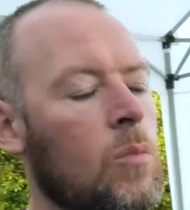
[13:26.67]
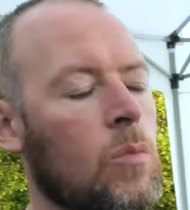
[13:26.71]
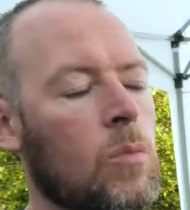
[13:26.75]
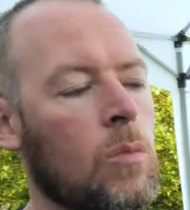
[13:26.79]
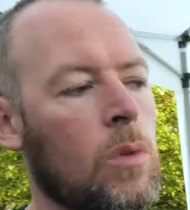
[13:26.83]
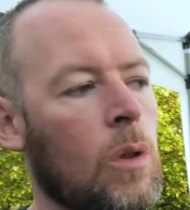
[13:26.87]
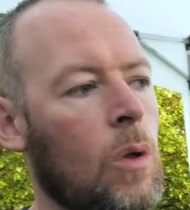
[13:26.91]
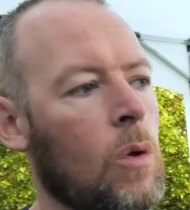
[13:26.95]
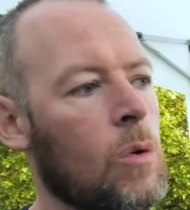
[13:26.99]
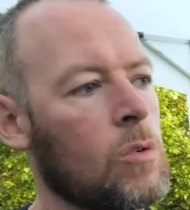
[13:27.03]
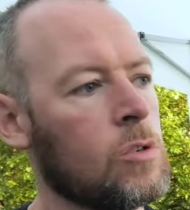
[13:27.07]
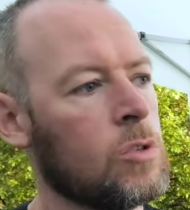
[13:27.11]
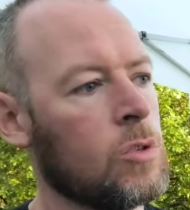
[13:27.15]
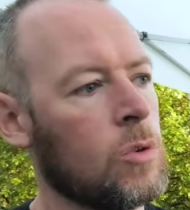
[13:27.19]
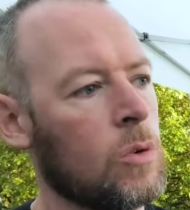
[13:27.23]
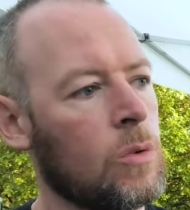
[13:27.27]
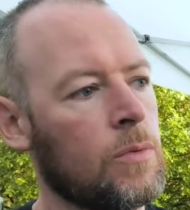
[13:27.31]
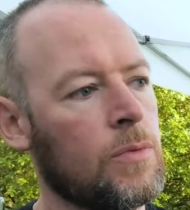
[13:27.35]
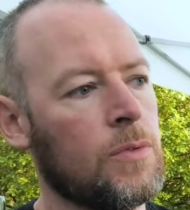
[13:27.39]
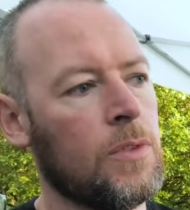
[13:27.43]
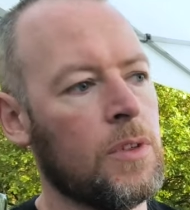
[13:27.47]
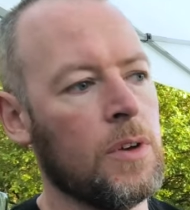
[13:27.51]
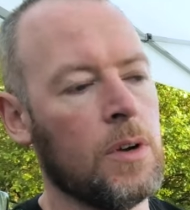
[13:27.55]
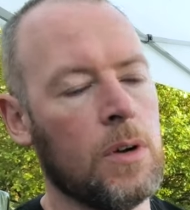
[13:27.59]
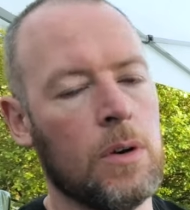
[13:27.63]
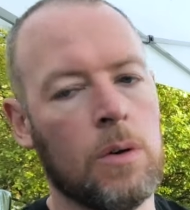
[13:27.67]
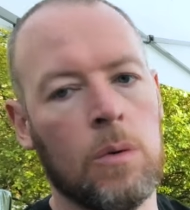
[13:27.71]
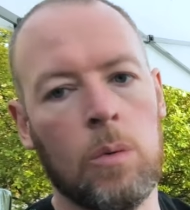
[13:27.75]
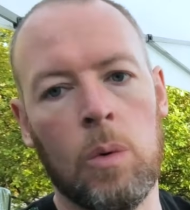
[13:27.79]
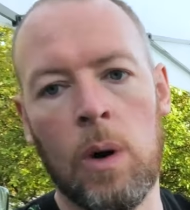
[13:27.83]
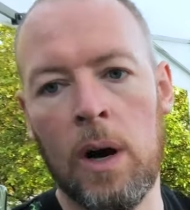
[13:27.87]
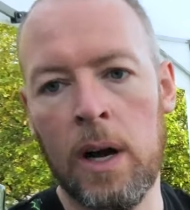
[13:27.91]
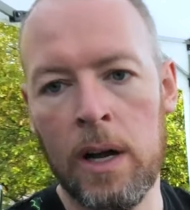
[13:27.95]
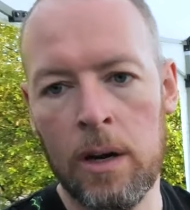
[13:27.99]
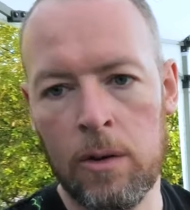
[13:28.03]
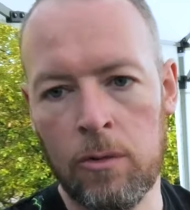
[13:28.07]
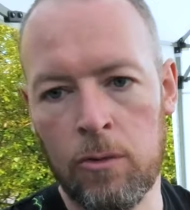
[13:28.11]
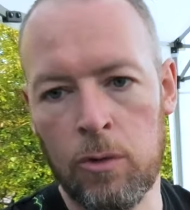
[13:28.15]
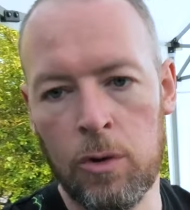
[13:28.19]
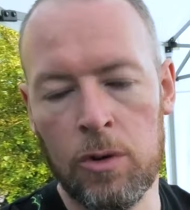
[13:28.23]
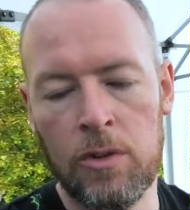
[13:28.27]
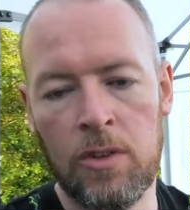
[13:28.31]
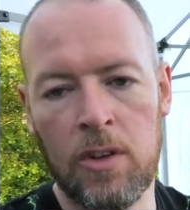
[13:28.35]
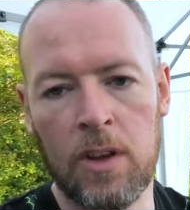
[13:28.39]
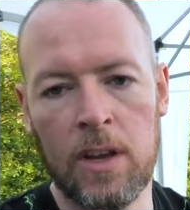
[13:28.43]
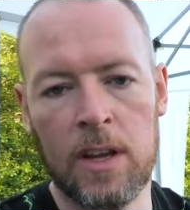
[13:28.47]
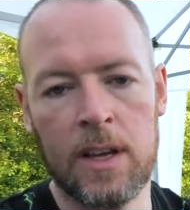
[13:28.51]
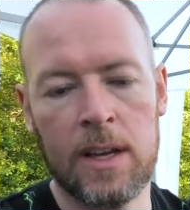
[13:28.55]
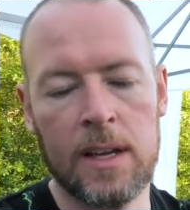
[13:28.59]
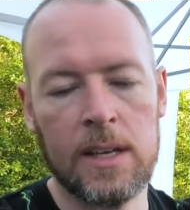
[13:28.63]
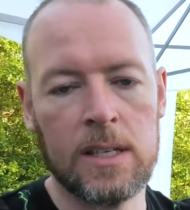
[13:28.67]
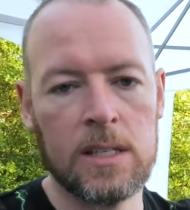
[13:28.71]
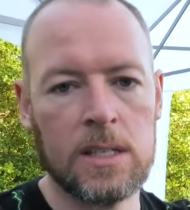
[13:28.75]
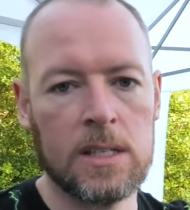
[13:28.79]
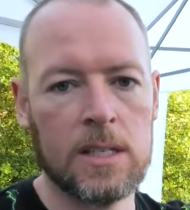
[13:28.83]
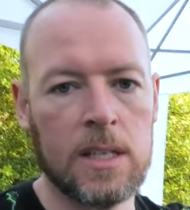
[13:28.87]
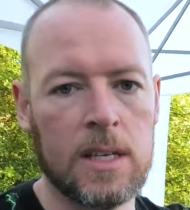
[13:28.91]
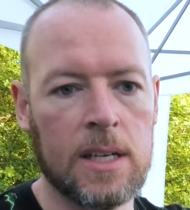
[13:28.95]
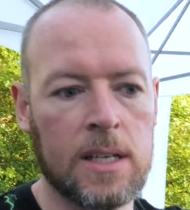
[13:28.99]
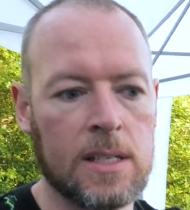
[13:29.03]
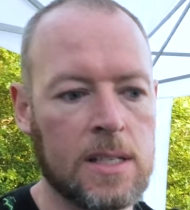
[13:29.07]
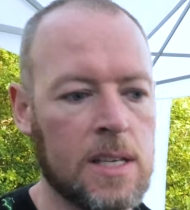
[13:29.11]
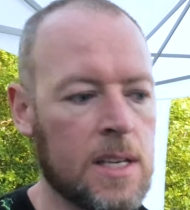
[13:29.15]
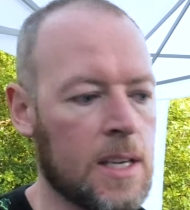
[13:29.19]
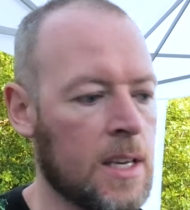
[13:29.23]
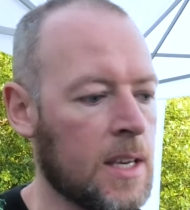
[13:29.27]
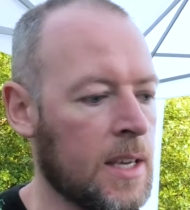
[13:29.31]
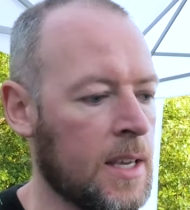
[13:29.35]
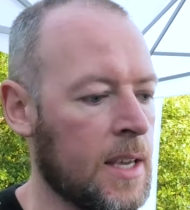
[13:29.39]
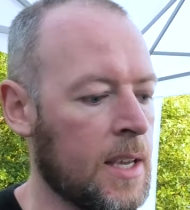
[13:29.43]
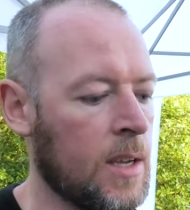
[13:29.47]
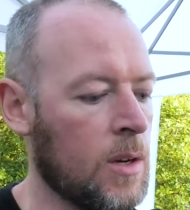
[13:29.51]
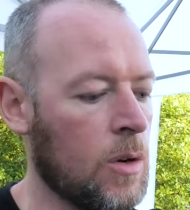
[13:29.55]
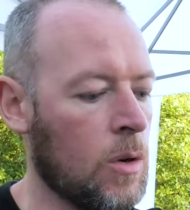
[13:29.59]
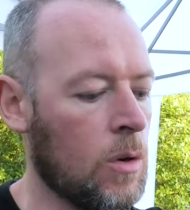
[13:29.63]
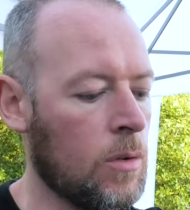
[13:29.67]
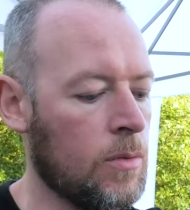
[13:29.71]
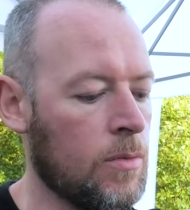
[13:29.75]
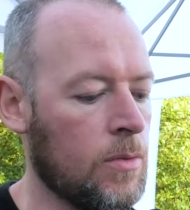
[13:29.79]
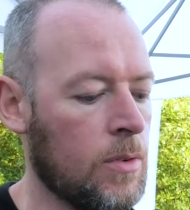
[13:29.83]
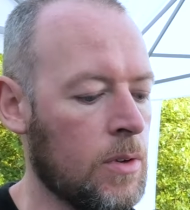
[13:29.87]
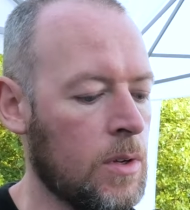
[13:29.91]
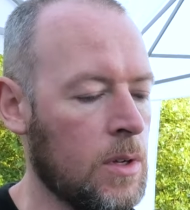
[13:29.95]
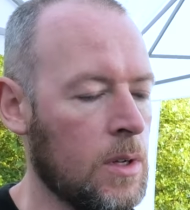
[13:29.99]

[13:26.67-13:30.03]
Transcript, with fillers: lots of the wire routing is taken care of,